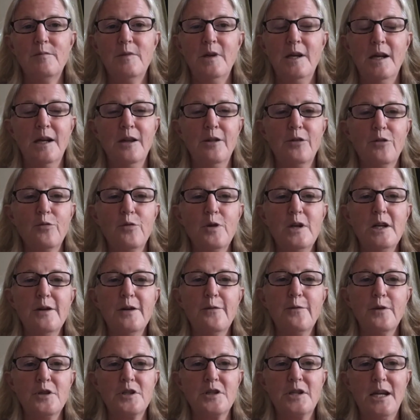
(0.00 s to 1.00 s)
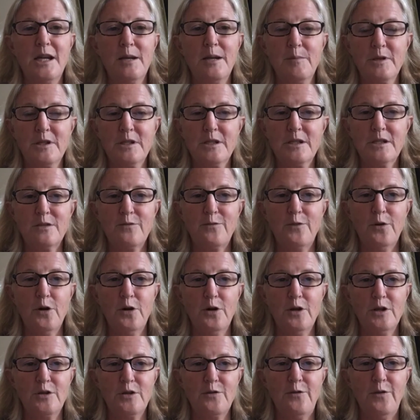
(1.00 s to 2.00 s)
it in three different segments as
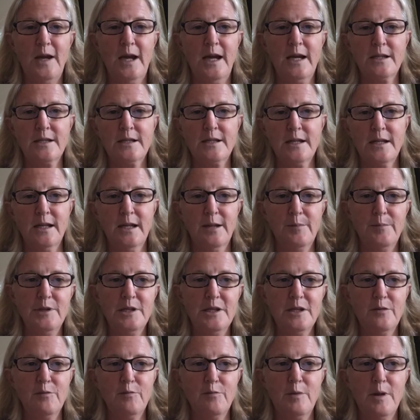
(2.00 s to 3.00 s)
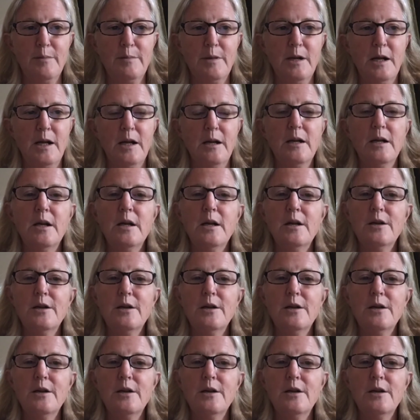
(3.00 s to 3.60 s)
far as fats and lipids and blah blah.